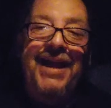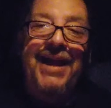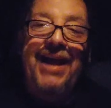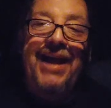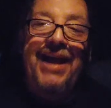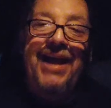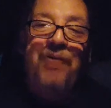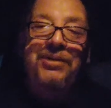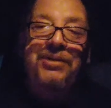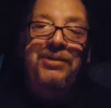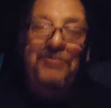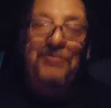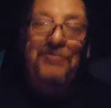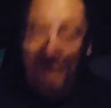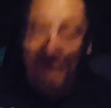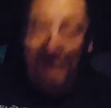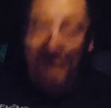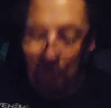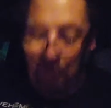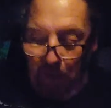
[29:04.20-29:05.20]
out with him a
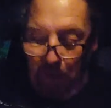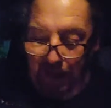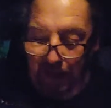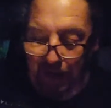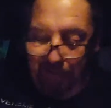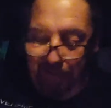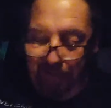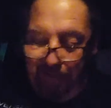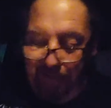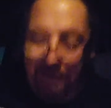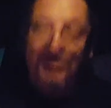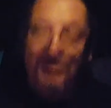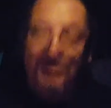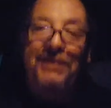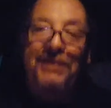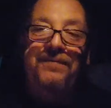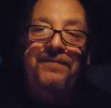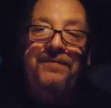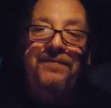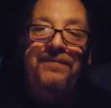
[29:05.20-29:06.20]
little while. It was
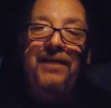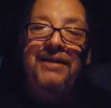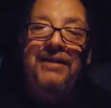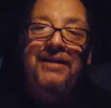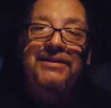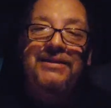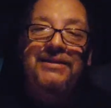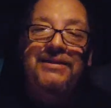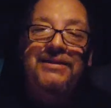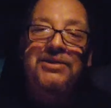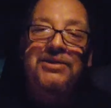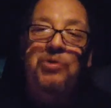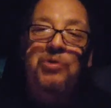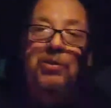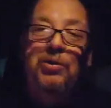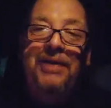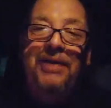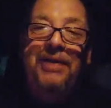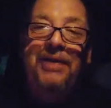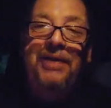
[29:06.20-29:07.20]
pretty fun. He's a
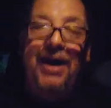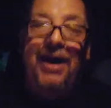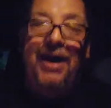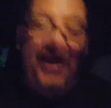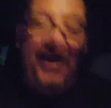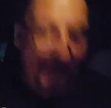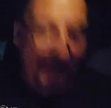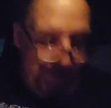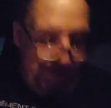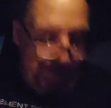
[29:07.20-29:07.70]
cool guy.